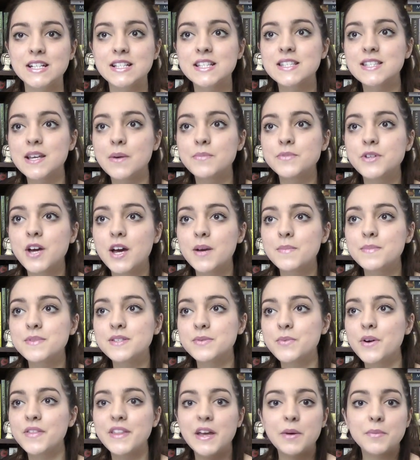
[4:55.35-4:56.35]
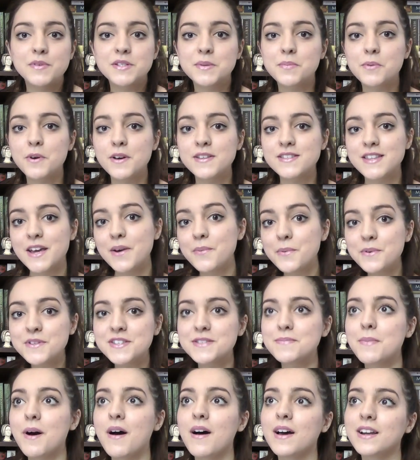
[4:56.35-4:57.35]
and sometimes when they were depressed they would
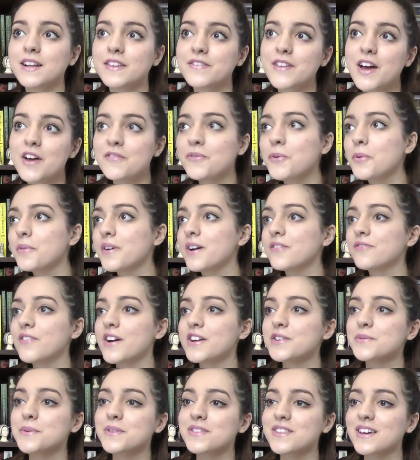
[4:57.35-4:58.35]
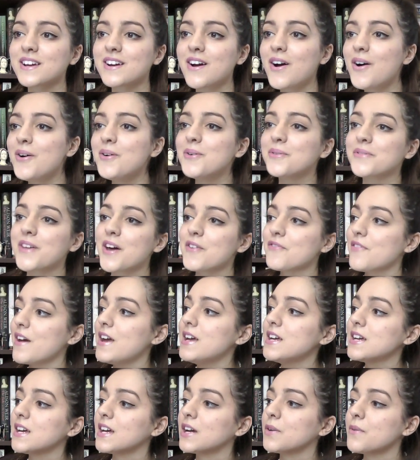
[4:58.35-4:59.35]
smile, and therefore their friend would think, oh, they're
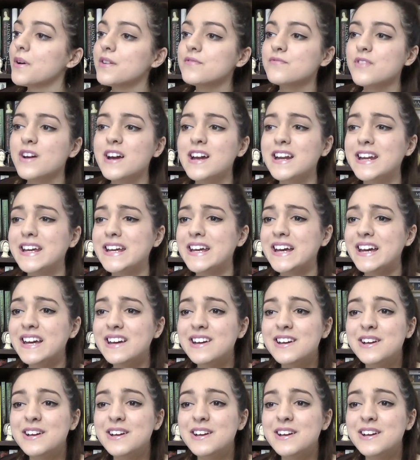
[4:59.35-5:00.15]
faking, when really